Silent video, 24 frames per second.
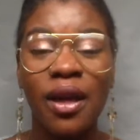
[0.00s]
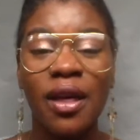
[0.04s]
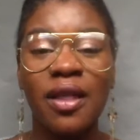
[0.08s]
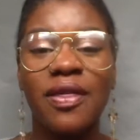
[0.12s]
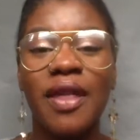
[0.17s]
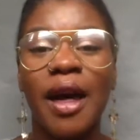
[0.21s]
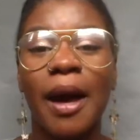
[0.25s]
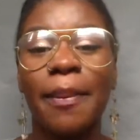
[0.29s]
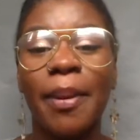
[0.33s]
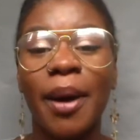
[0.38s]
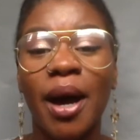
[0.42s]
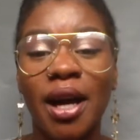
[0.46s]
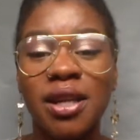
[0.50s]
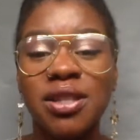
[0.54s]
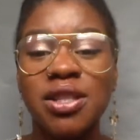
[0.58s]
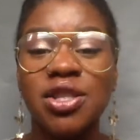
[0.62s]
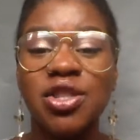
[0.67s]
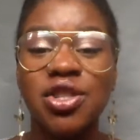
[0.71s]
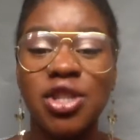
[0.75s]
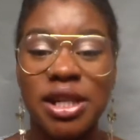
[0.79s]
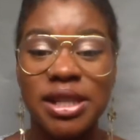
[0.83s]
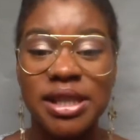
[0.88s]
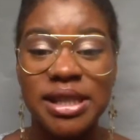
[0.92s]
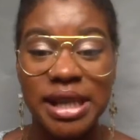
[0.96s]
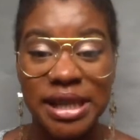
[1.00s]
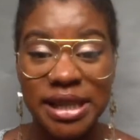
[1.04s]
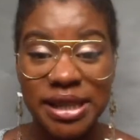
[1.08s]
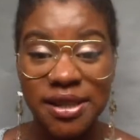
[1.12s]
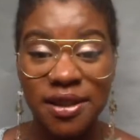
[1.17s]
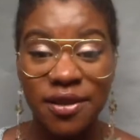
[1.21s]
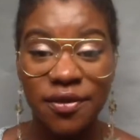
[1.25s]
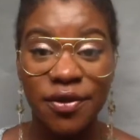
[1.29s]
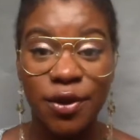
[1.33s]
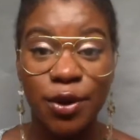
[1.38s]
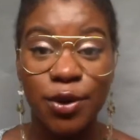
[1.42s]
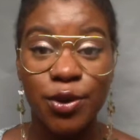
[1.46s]
That person just needs
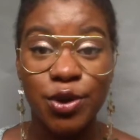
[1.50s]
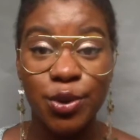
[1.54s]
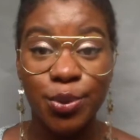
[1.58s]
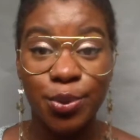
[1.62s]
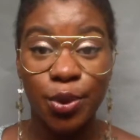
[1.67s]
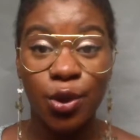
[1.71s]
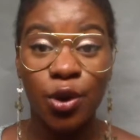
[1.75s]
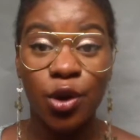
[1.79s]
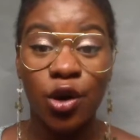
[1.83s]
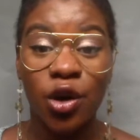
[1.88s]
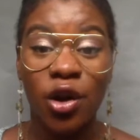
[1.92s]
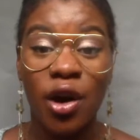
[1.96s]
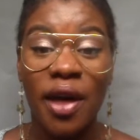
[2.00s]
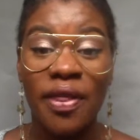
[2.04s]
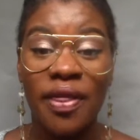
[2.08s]
to feel support,